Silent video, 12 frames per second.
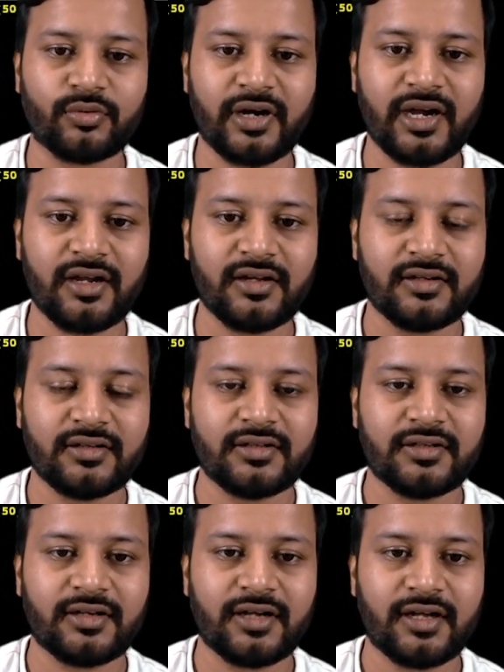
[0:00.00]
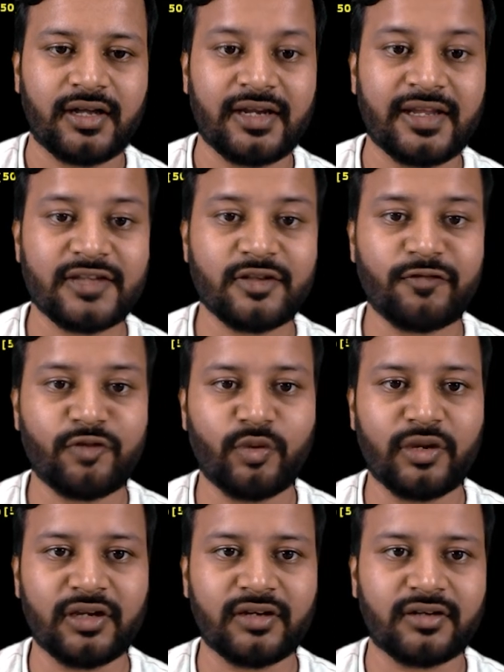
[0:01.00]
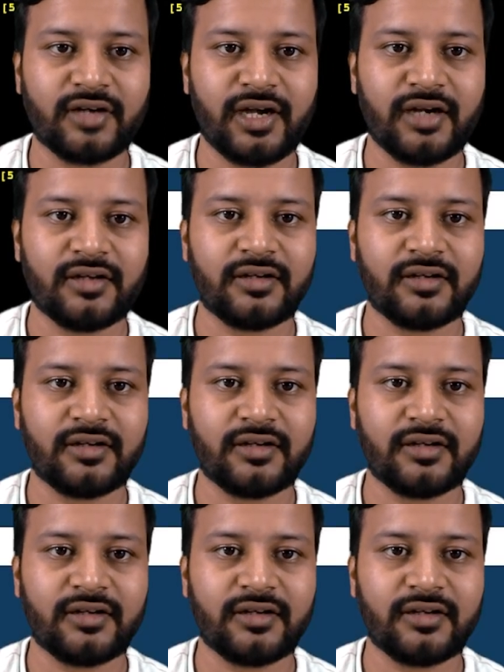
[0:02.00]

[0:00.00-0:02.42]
right? In case of union, right?